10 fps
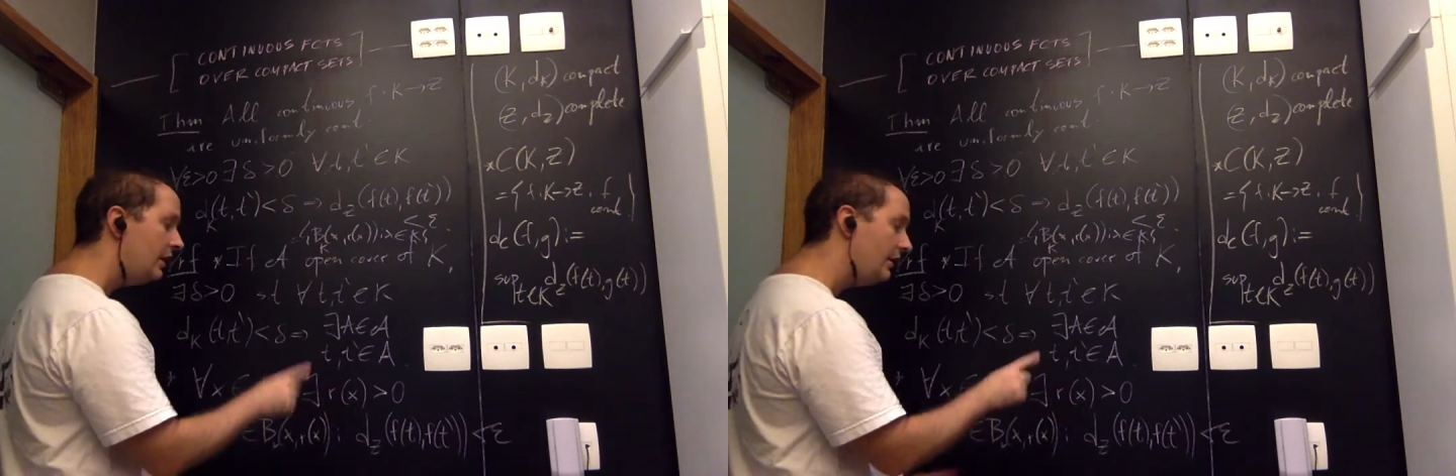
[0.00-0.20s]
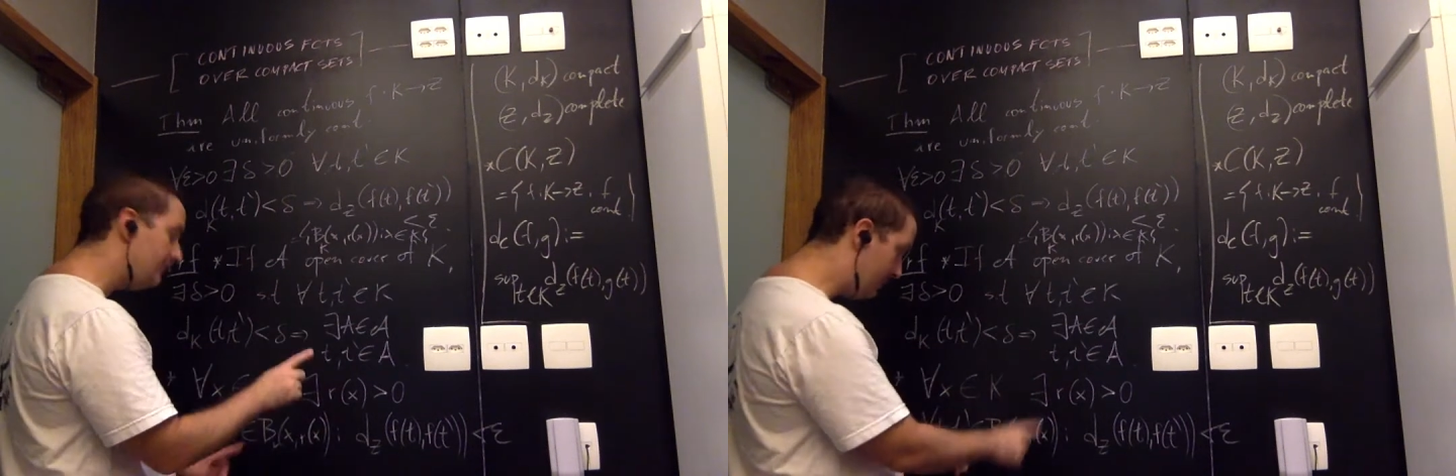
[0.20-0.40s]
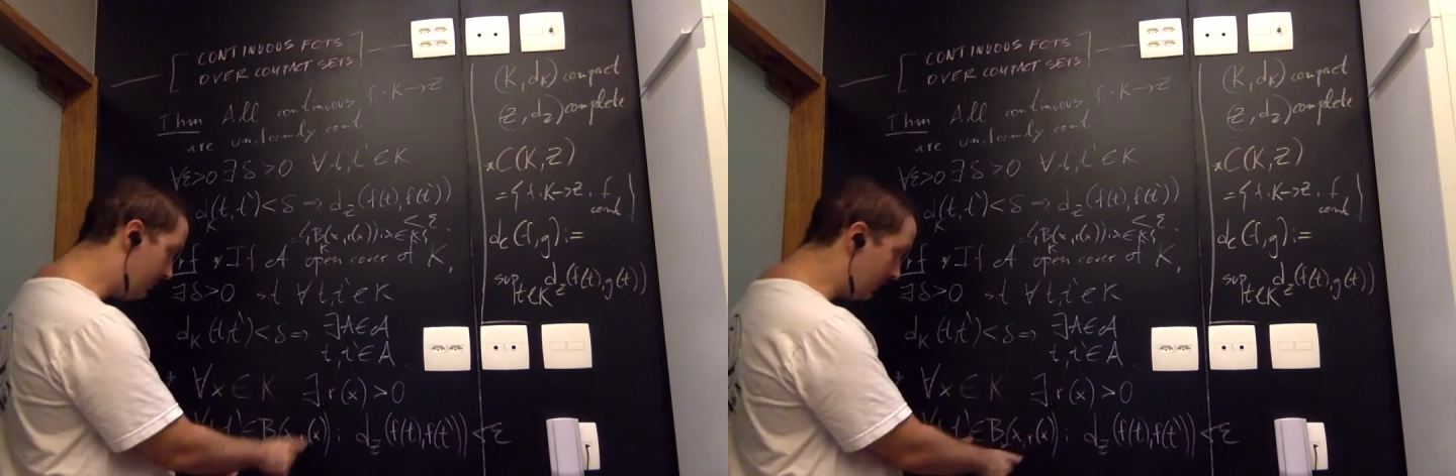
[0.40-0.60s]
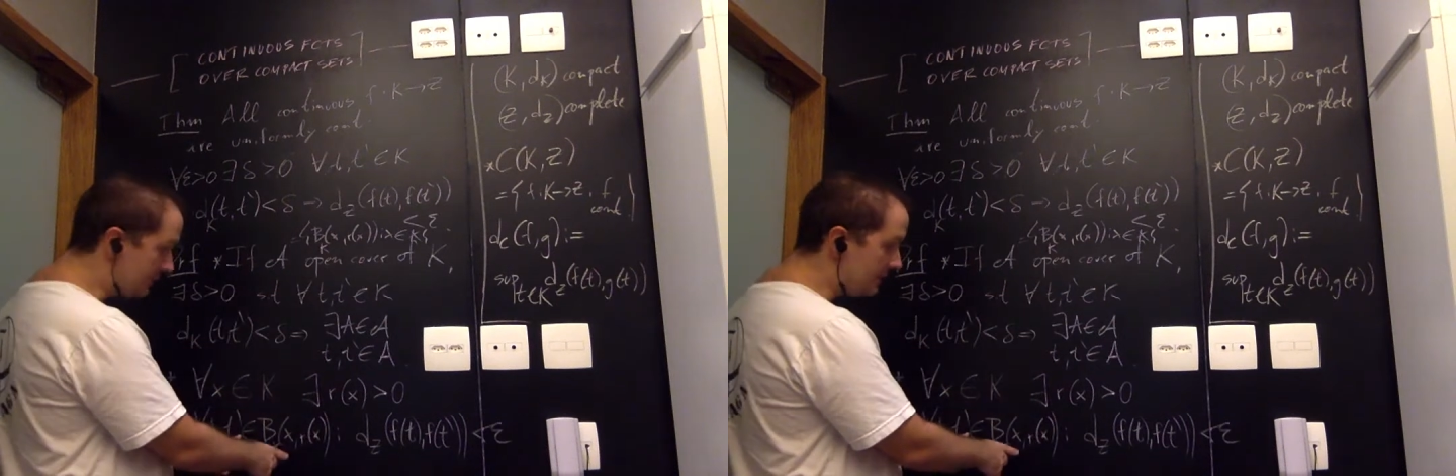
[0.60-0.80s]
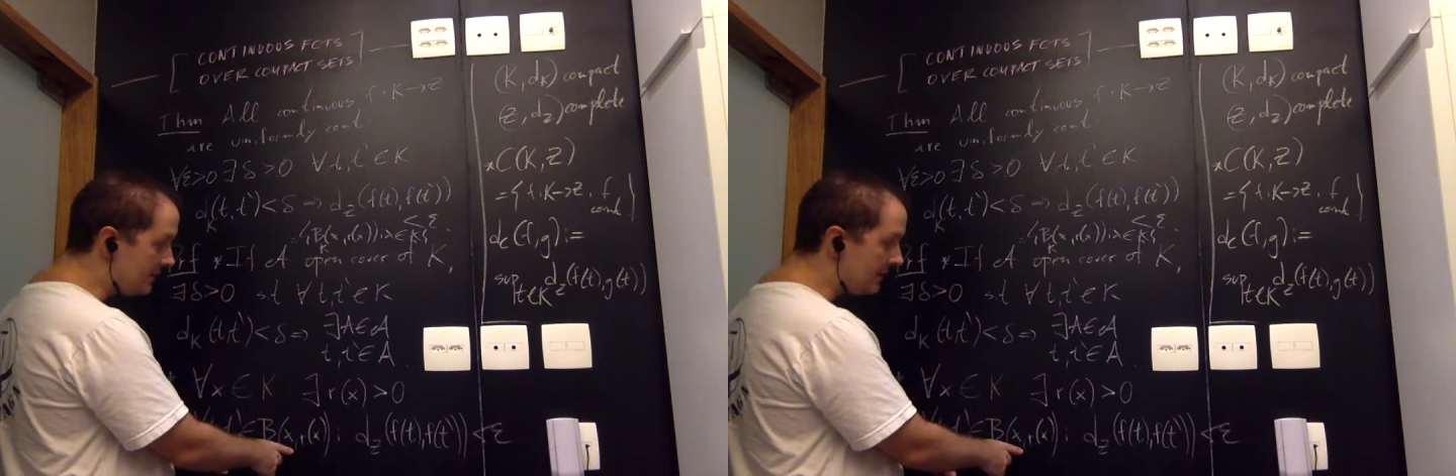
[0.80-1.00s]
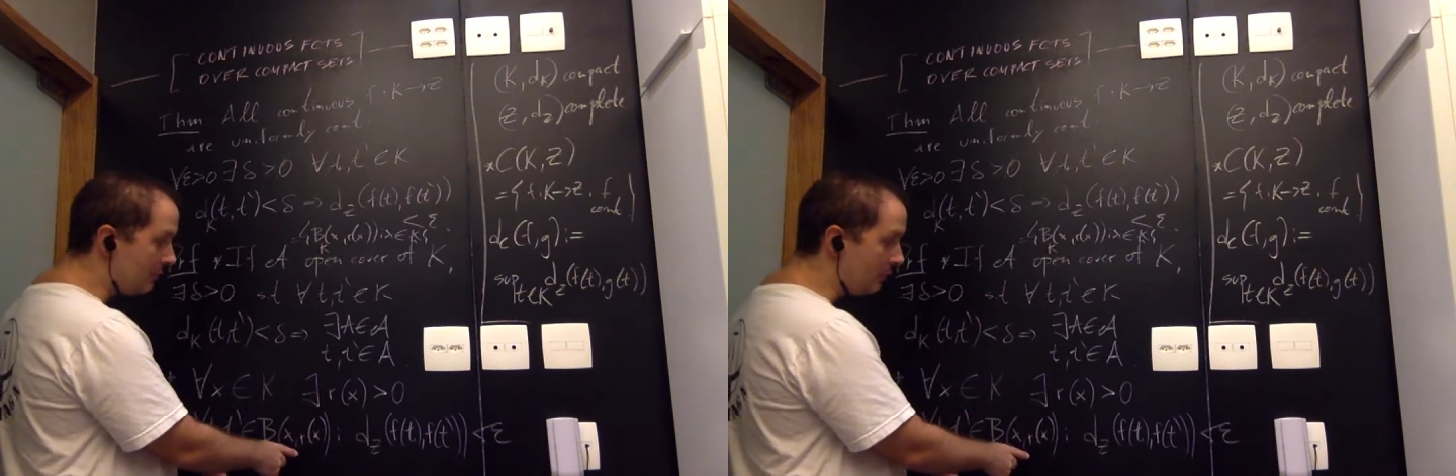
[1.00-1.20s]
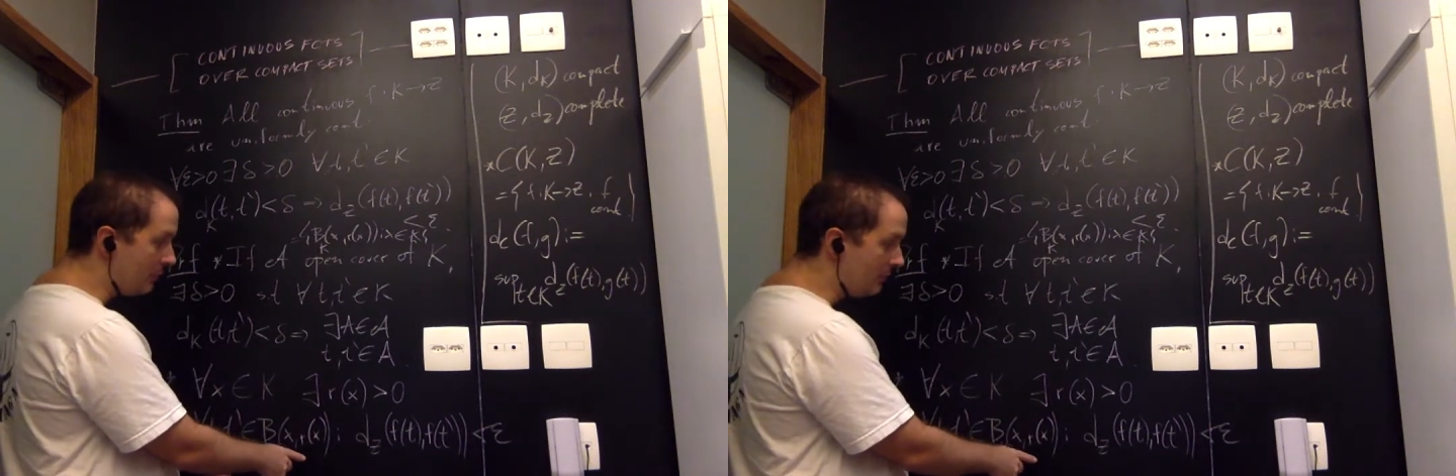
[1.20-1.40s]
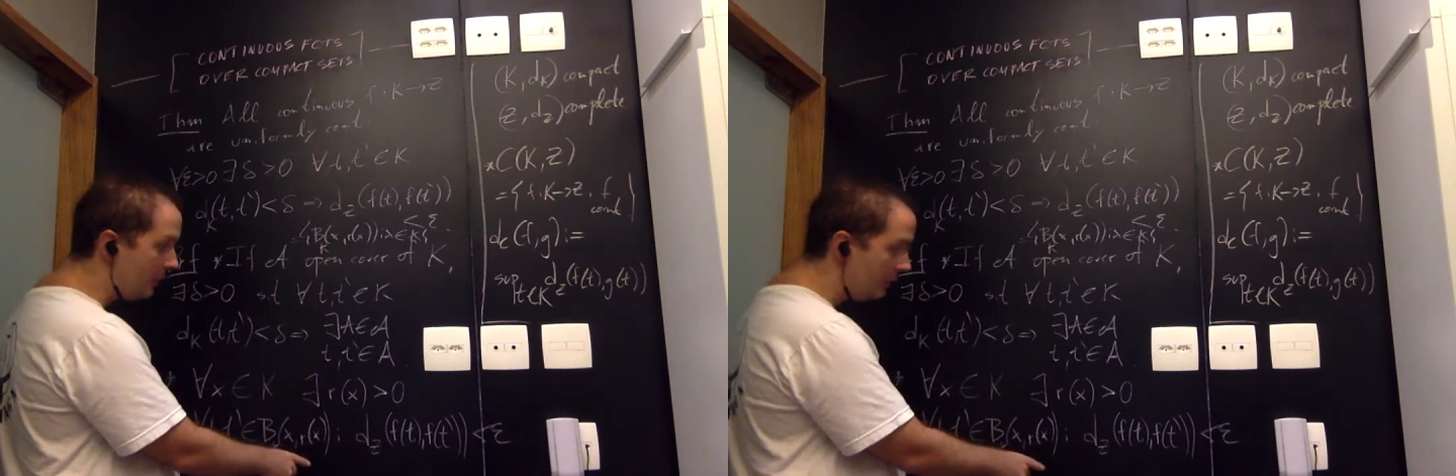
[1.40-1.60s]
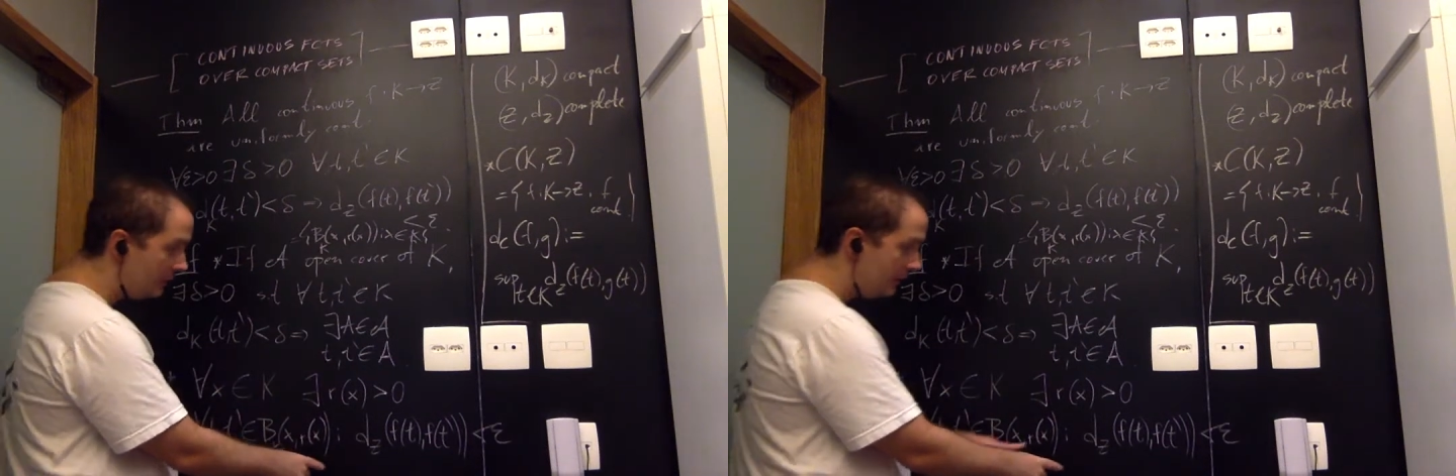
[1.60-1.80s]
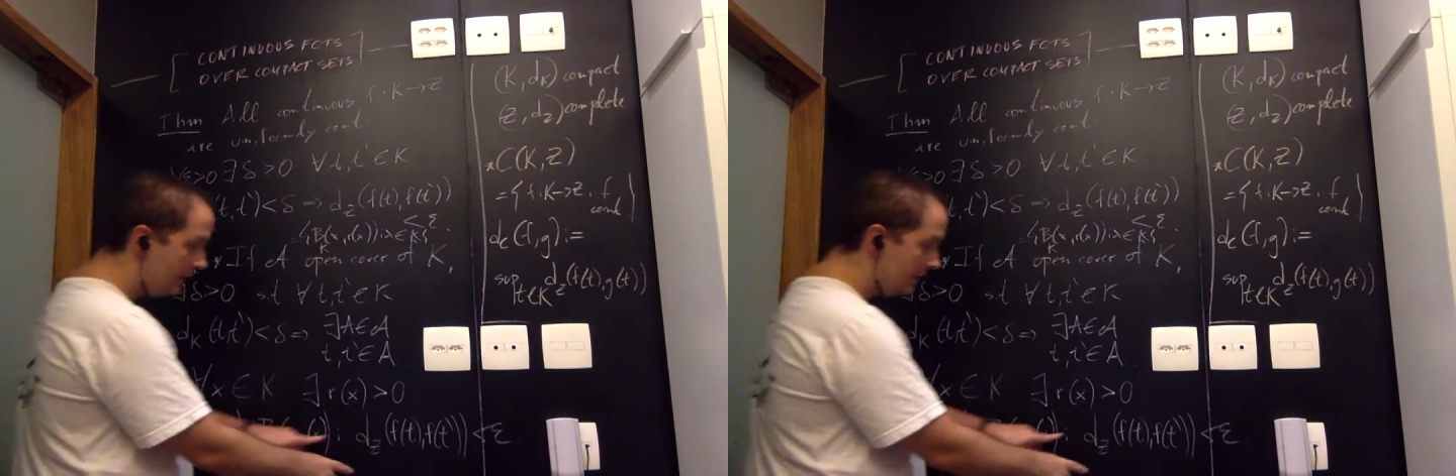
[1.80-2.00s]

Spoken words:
If they belong to the same open ball,